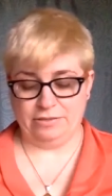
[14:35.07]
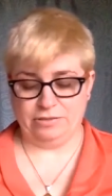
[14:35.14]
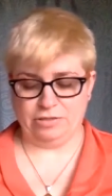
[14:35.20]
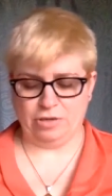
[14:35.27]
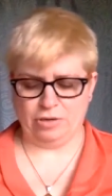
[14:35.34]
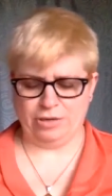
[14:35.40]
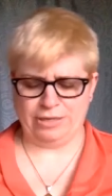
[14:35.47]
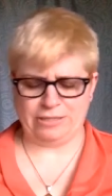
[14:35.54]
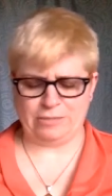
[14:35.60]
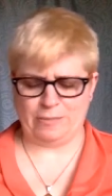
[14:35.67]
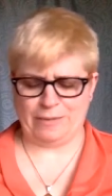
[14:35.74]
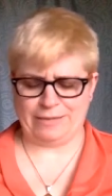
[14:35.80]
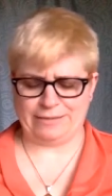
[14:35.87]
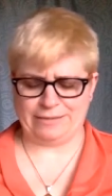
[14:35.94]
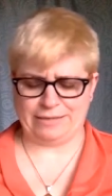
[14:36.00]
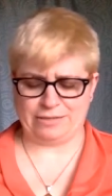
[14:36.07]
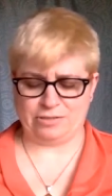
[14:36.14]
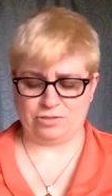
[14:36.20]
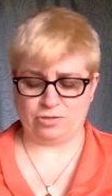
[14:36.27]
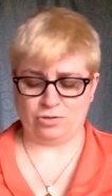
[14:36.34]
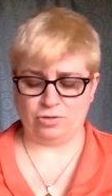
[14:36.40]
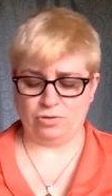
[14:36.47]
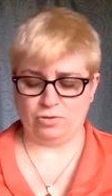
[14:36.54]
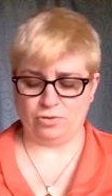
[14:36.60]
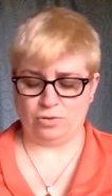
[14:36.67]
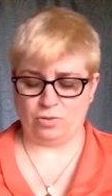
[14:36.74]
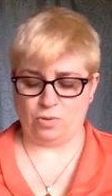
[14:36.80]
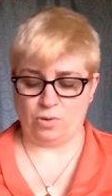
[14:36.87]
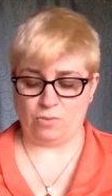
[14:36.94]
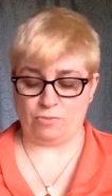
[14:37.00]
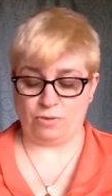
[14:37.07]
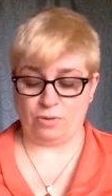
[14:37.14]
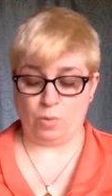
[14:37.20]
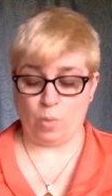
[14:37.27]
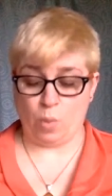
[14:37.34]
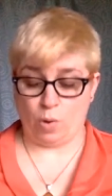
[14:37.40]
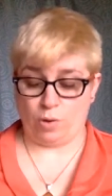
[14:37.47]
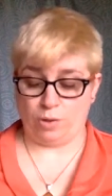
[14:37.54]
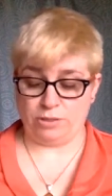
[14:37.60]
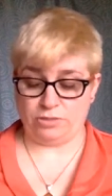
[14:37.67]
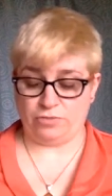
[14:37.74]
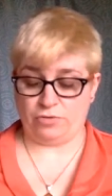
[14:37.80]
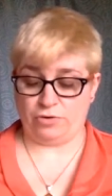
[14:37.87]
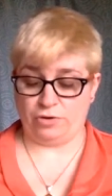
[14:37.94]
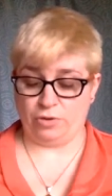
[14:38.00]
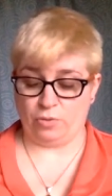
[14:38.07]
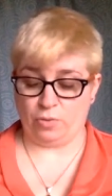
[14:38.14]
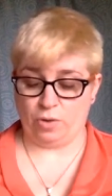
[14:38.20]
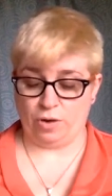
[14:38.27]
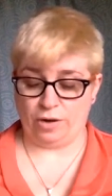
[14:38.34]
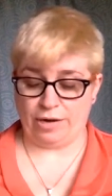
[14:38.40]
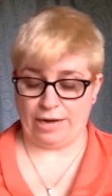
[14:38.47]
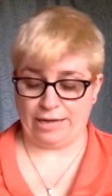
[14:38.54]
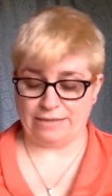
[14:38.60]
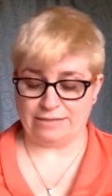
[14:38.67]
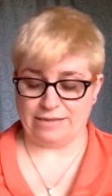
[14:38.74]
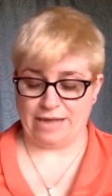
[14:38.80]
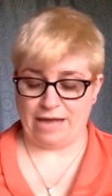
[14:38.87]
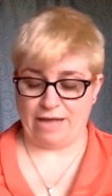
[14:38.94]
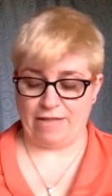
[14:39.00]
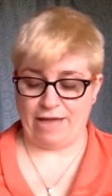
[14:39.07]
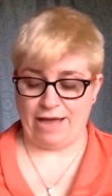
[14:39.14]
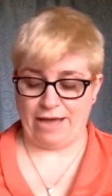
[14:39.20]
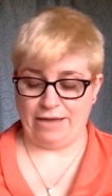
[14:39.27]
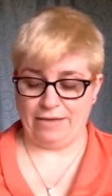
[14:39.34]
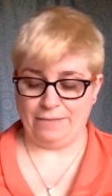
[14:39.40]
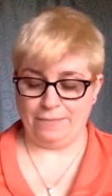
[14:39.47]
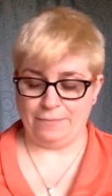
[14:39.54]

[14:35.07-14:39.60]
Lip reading: Don't expect external rewards for your work as an ally.